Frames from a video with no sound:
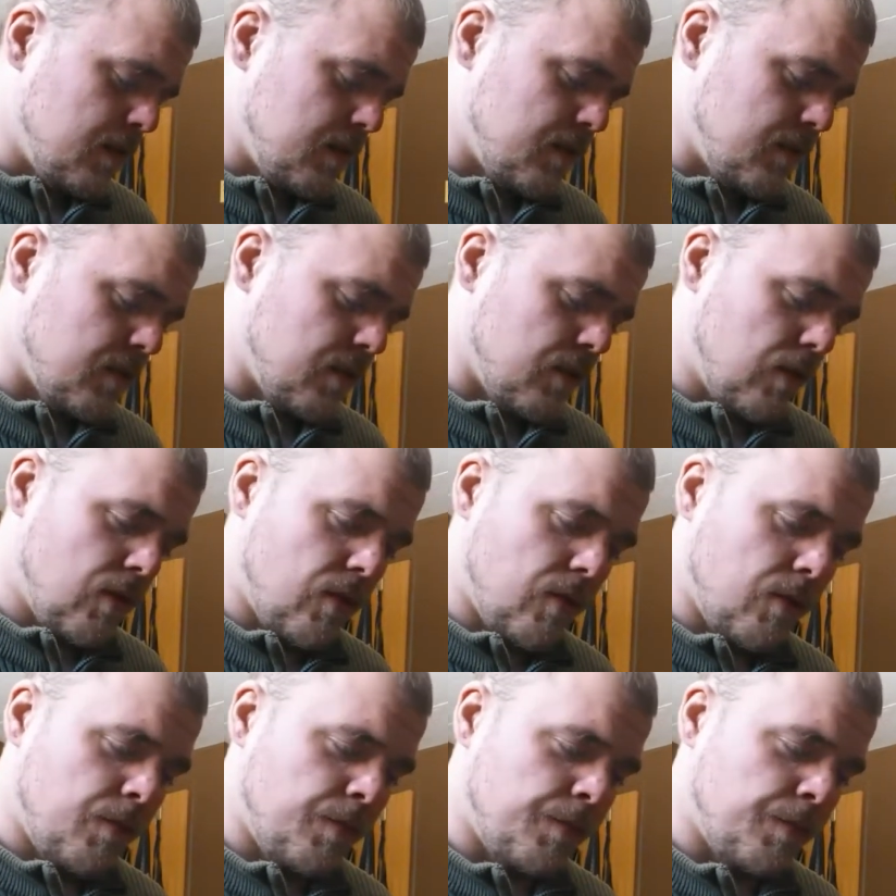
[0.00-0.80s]

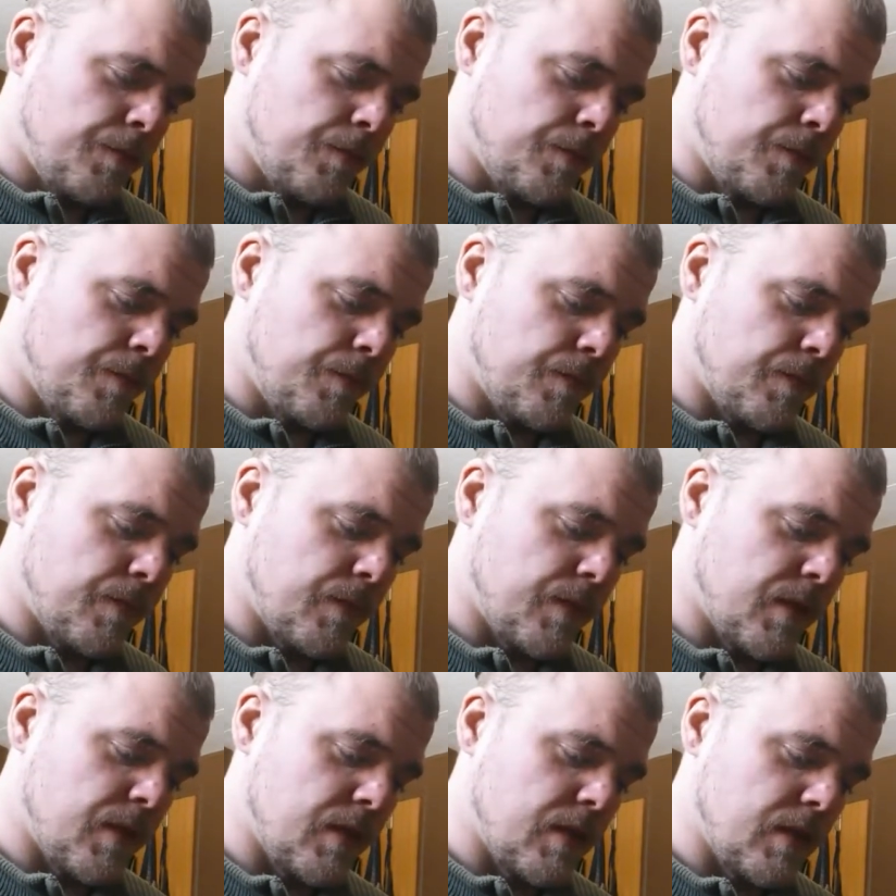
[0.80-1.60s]
So
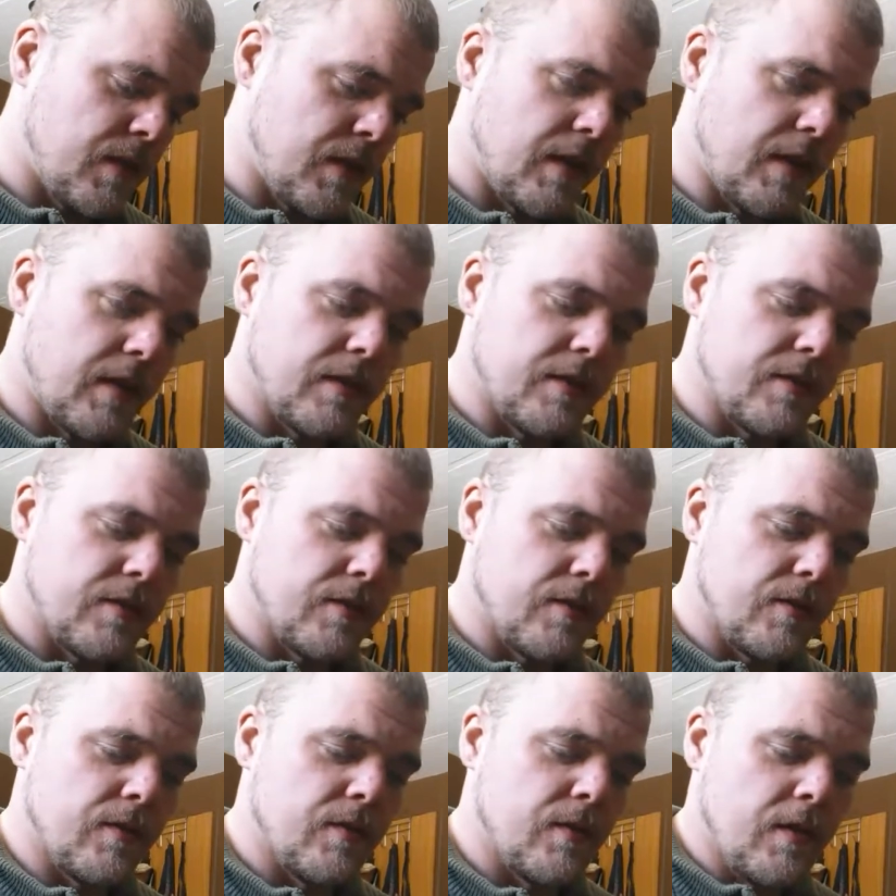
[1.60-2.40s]
yeah,
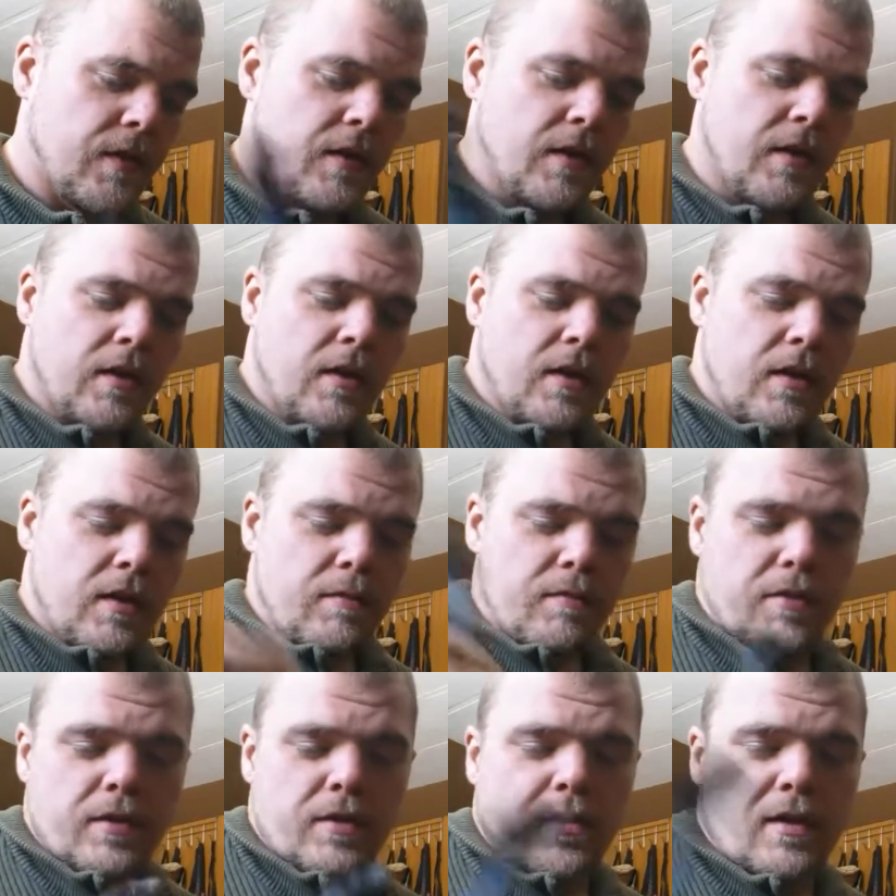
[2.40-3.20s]
so
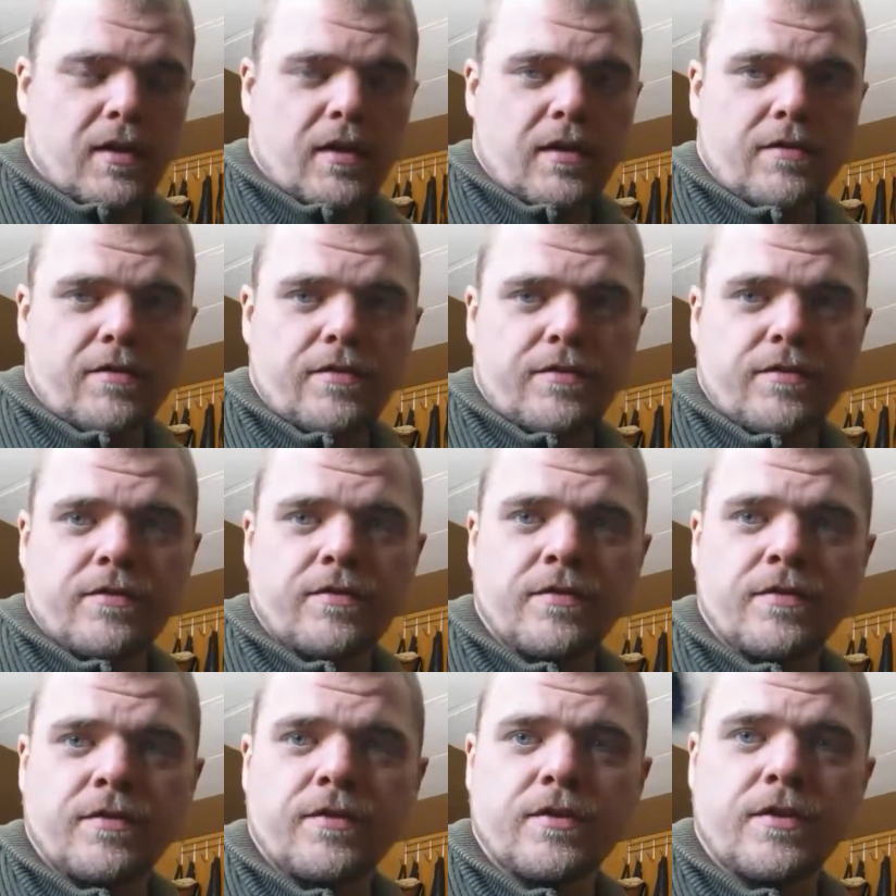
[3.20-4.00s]
pull it
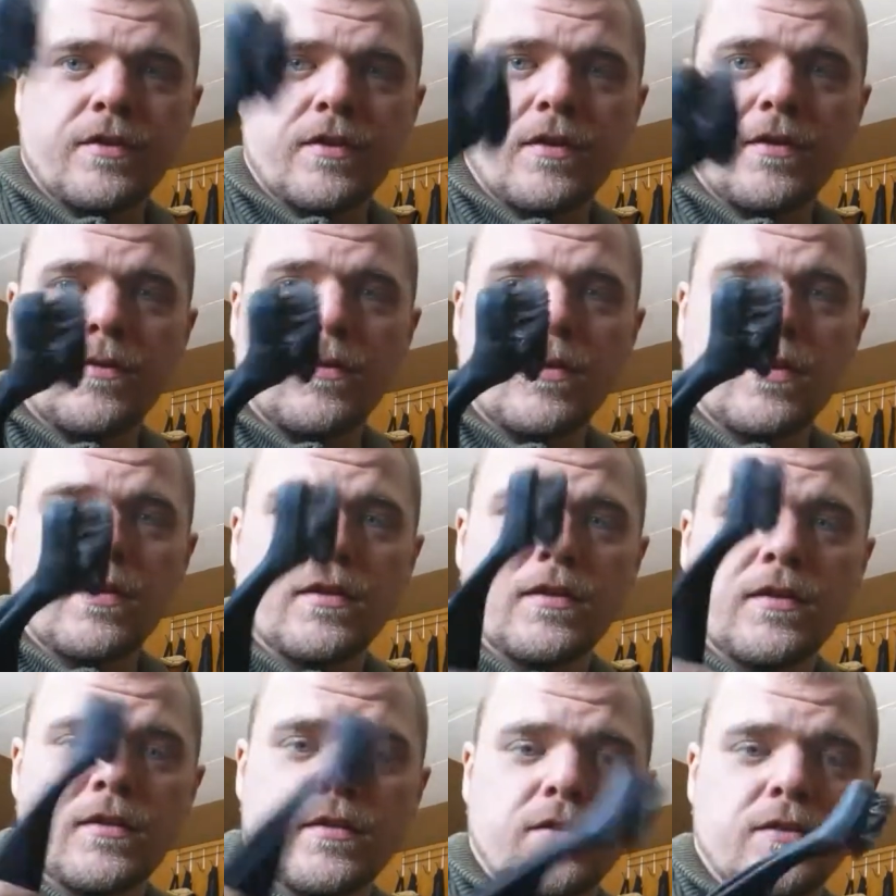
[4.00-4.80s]
off. You're going to want
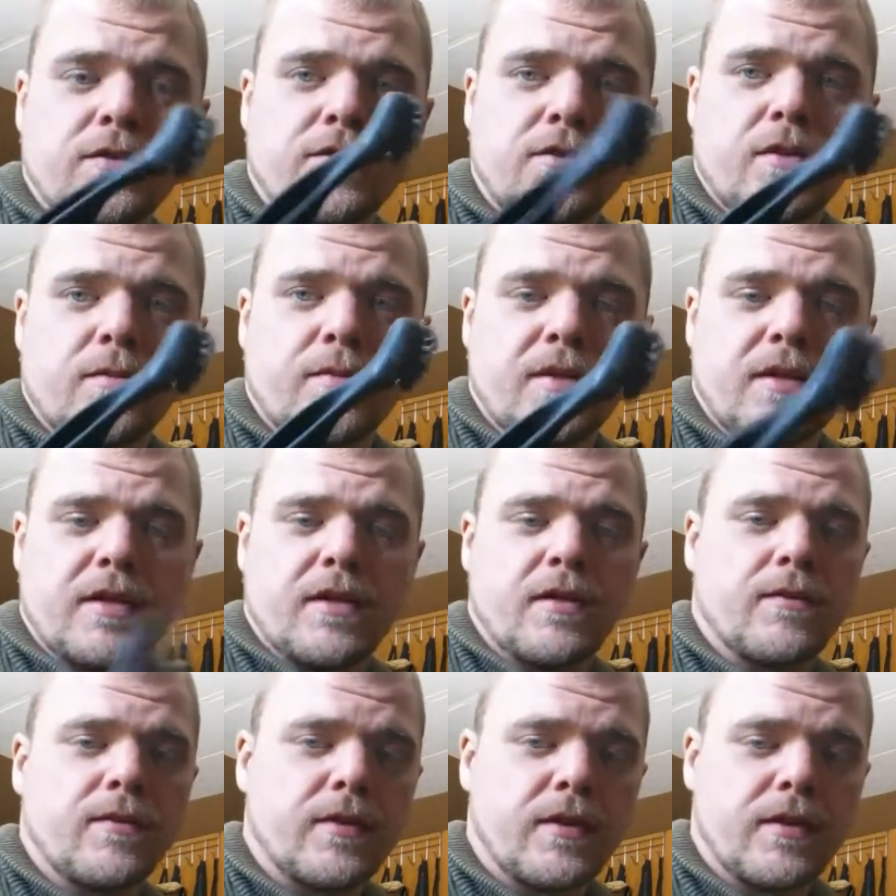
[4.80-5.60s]
to scrub it
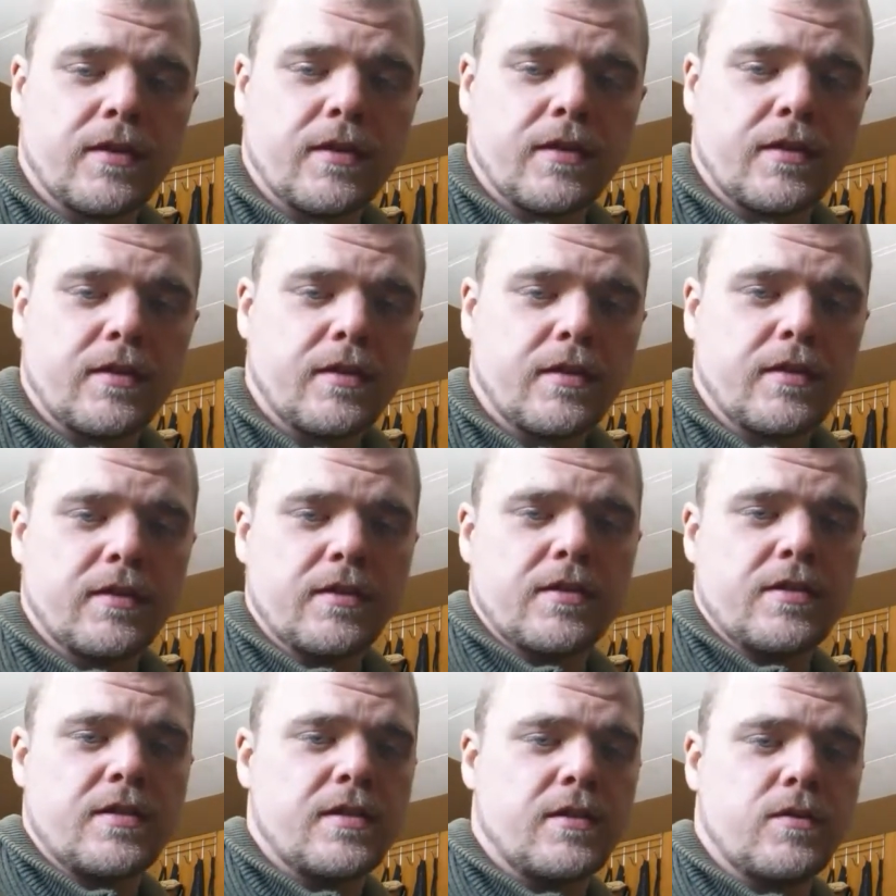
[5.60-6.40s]
down with the
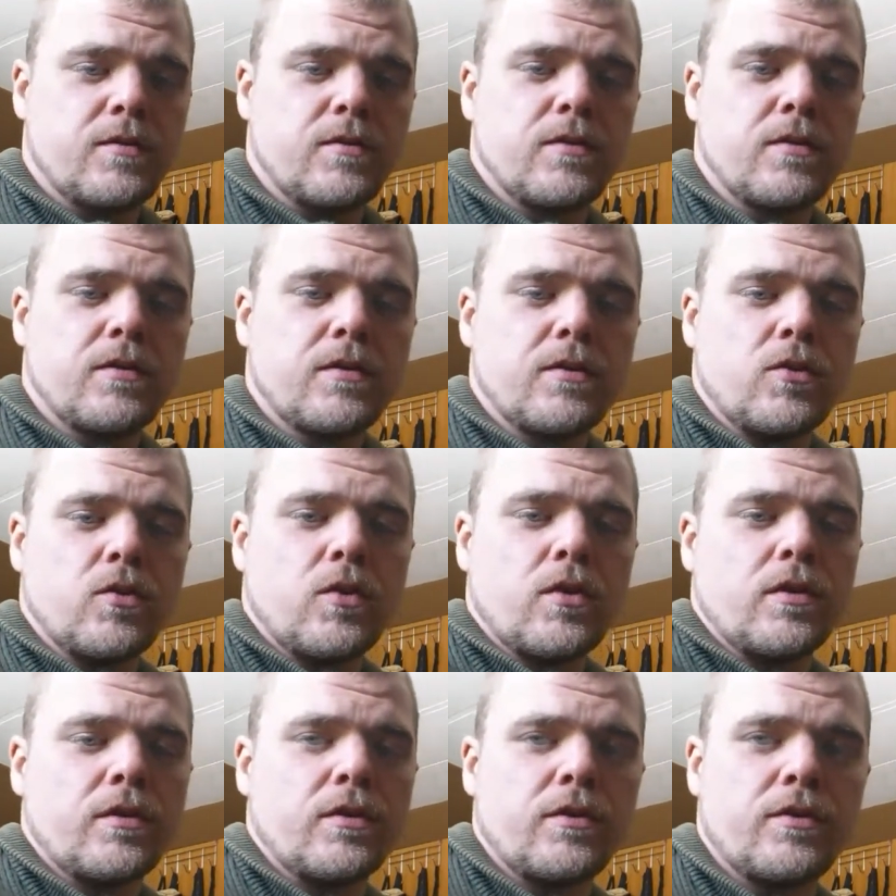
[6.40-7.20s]
steel wool
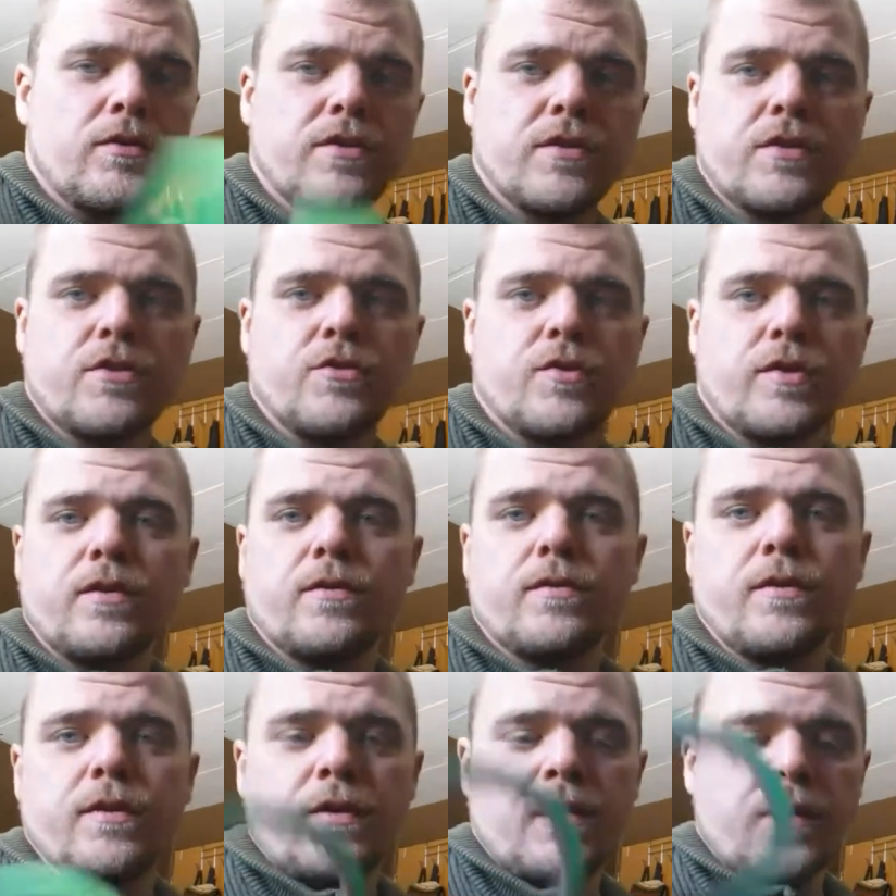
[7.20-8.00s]
or use the
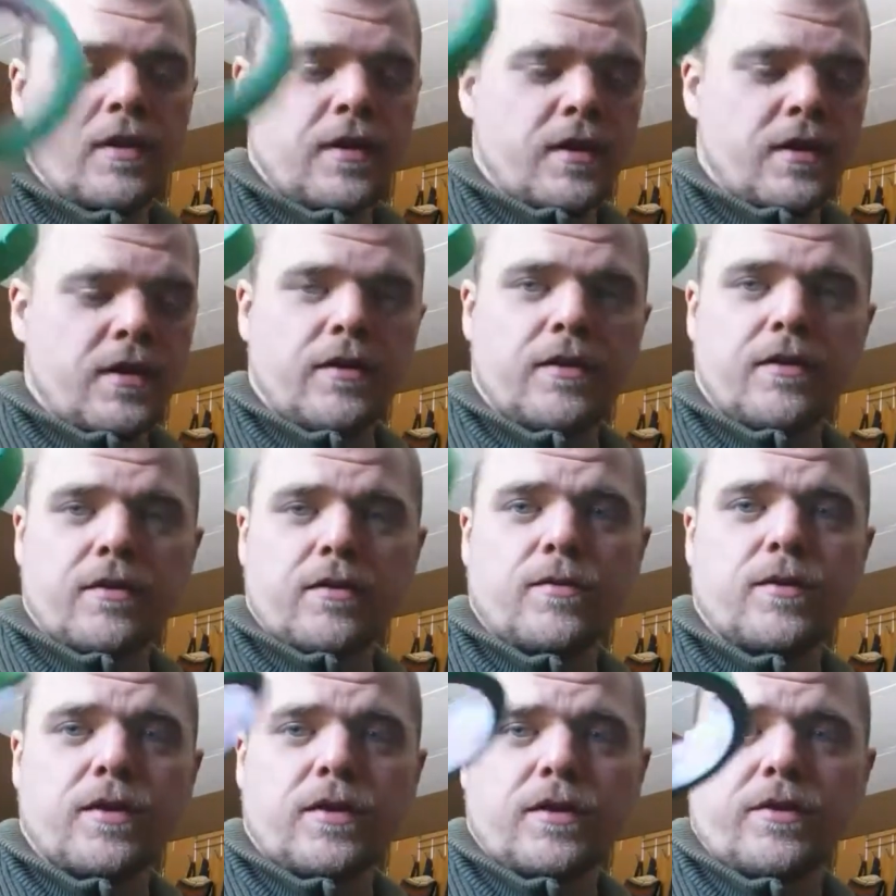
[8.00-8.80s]
drill. You're
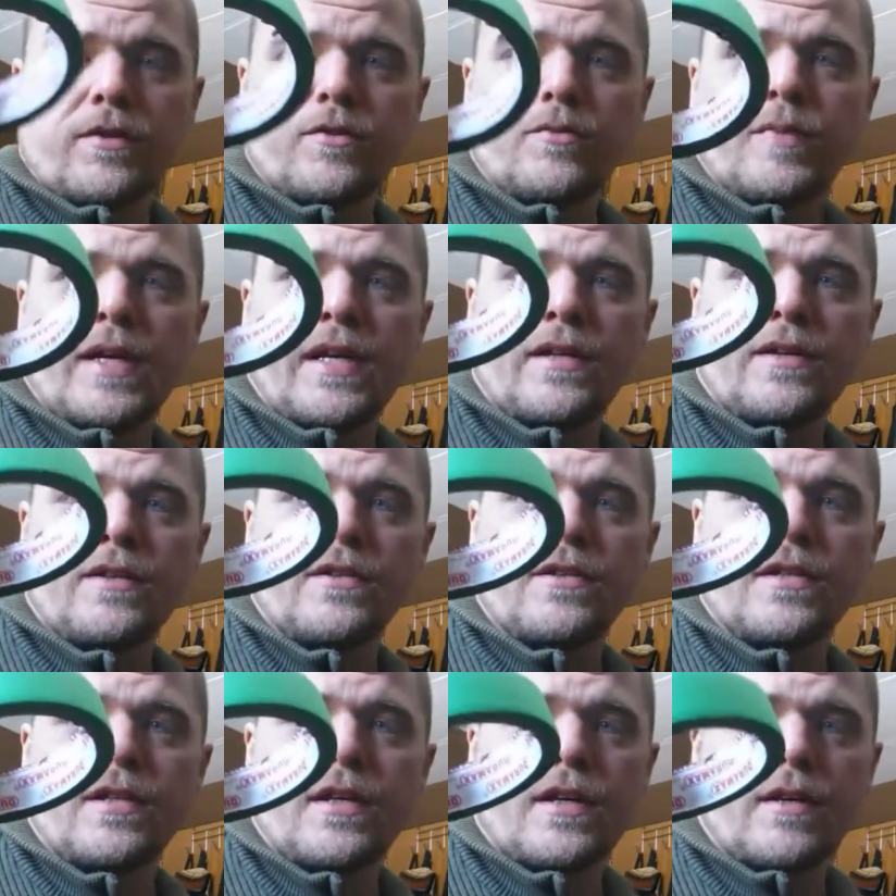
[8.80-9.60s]
going to want to use
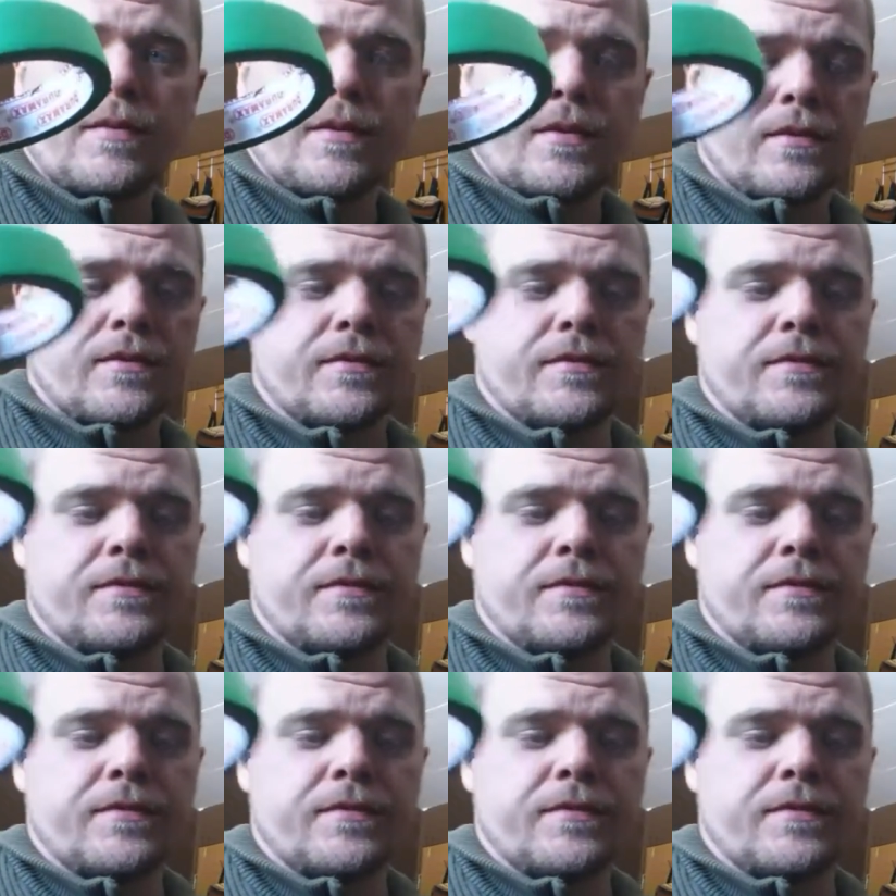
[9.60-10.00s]
painter's tape.